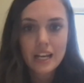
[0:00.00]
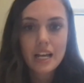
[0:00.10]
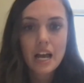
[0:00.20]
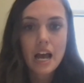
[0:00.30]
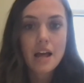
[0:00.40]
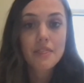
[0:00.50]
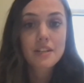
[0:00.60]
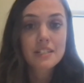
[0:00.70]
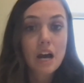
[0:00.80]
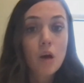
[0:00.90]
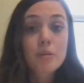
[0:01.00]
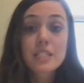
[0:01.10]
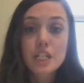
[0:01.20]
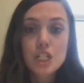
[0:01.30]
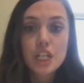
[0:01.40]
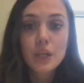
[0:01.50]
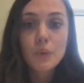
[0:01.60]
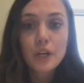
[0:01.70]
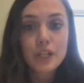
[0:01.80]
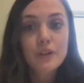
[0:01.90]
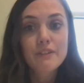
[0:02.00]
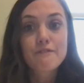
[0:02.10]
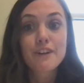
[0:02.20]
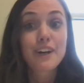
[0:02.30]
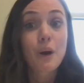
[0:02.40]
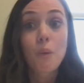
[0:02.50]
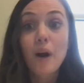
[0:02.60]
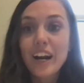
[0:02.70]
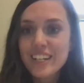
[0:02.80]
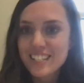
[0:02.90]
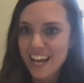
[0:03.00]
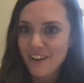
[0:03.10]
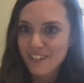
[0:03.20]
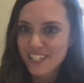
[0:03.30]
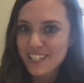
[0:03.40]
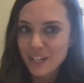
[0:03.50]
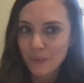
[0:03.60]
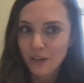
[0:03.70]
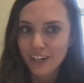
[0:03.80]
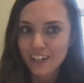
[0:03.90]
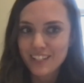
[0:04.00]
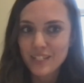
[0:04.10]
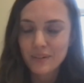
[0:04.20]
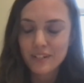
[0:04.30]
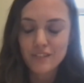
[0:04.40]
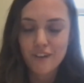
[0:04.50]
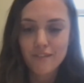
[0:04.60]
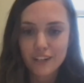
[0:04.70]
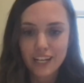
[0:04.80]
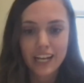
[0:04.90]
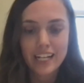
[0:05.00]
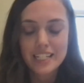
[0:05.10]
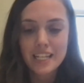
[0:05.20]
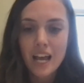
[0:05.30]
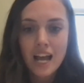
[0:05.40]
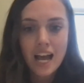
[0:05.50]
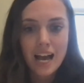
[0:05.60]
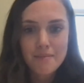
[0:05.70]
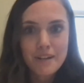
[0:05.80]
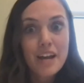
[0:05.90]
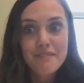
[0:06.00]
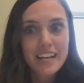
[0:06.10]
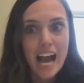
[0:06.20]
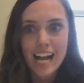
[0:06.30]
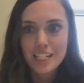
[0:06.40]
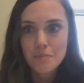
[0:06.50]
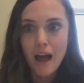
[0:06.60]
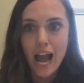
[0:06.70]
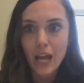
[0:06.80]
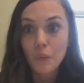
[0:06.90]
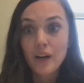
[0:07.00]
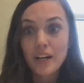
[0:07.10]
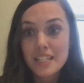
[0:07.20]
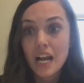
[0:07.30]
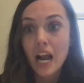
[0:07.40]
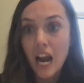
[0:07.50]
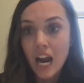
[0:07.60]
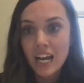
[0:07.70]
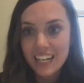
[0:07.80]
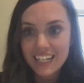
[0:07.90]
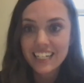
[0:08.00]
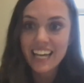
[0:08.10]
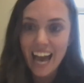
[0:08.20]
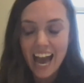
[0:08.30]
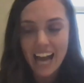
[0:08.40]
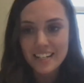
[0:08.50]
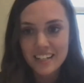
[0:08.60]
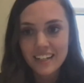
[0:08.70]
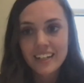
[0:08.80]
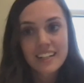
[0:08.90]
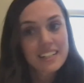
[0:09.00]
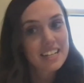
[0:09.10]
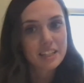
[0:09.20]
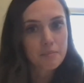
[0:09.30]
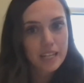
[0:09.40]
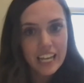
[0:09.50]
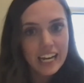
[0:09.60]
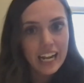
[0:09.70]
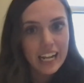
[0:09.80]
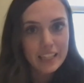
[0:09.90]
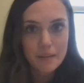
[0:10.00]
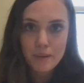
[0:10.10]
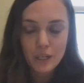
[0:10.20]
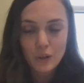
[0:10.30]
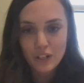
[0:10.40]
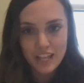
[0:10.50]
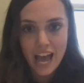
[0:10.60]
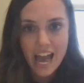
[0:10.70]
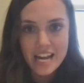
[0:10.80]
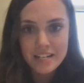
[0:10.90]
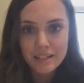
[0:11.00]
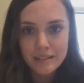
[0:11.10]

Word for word: And the sound position, where you can figure out where a sound is in a word. This one is fun for kids, um, kind of like I spy. Where's the k in cat? Is that the beginning, the middle, or the end?